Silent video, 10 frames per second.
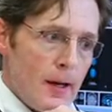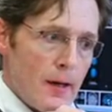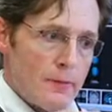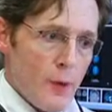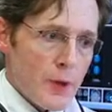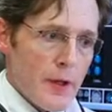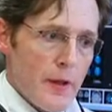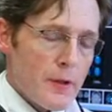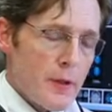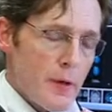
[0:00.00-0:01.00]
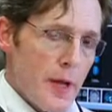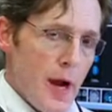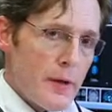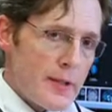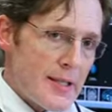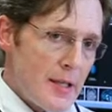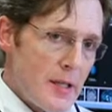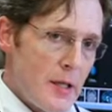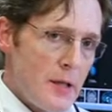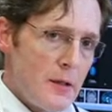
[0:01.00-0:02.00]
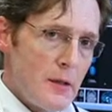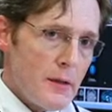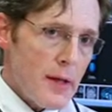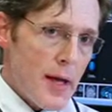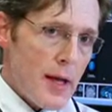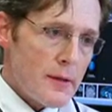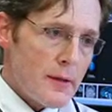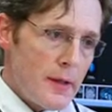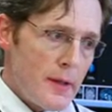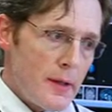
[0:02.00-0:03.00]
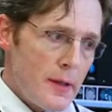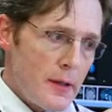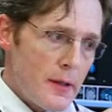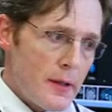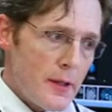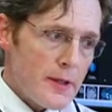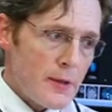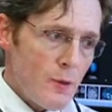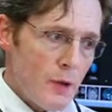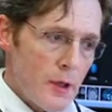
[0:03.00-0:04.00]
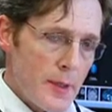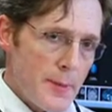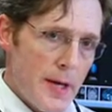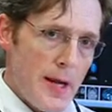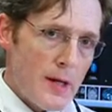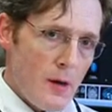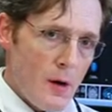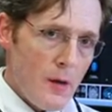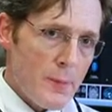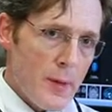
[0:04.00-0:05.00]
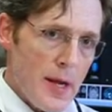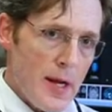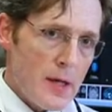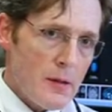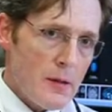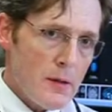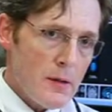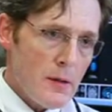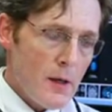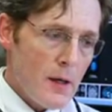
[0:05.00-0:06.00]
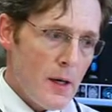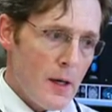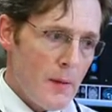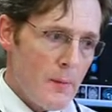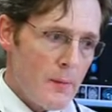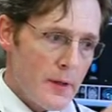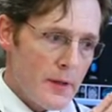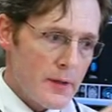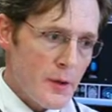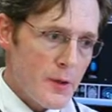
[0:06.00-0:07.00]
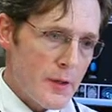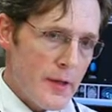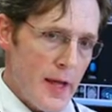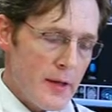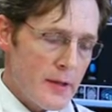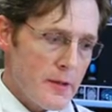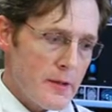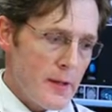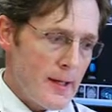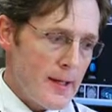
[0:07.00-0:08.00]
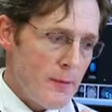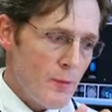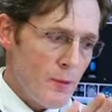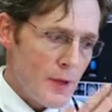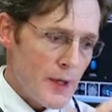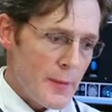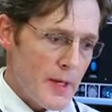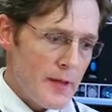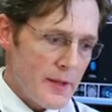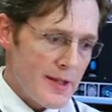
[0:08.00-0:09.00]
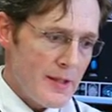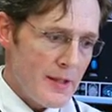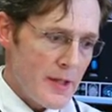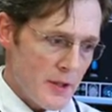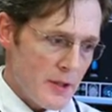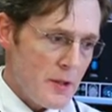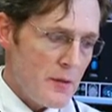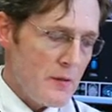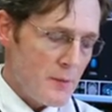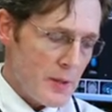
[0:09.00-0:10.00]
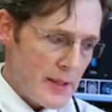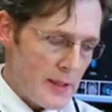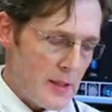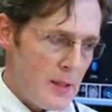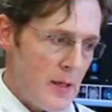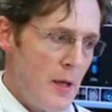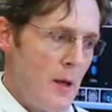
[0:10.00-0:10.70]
Unfortunately, there's no guarantee that the condition will eliminate all the pain. The surgery, that is, will eliminate the condition completely.